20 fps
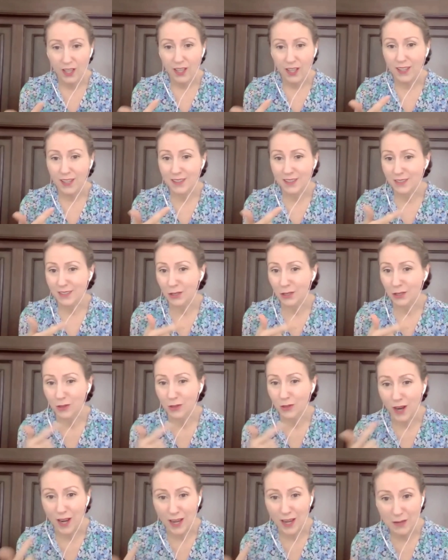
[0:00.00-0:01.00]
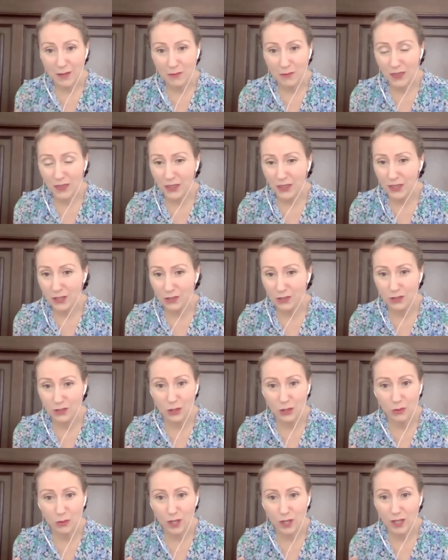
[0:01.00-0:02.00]
It's a crime that there's
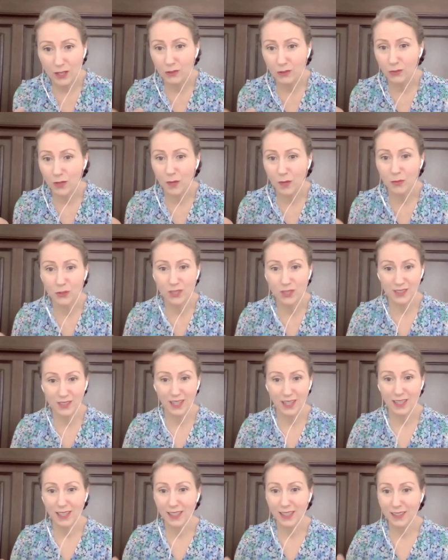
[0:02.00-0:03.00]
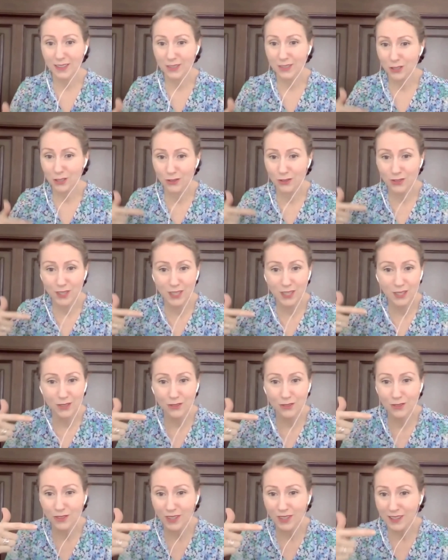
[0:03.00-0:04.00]
no one representing children and
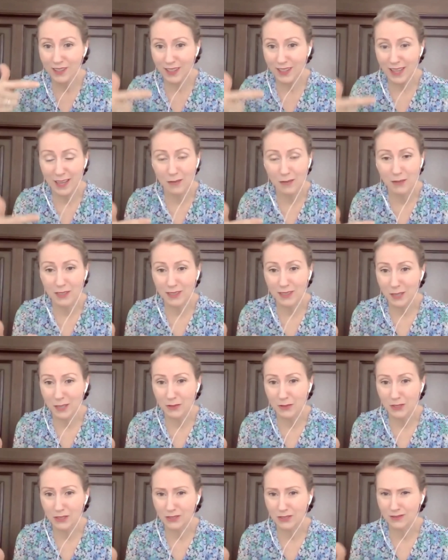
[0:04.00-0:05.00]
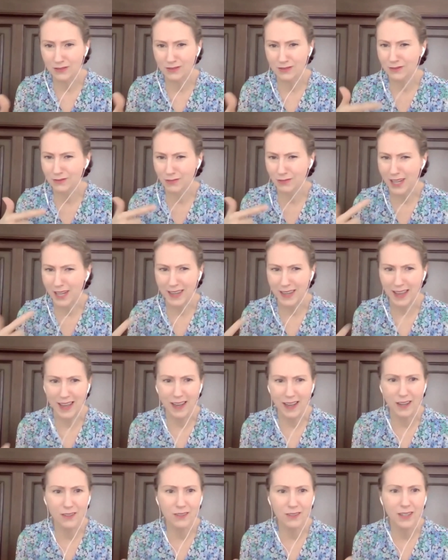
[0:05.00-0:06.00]
youth at the cabinet level right now.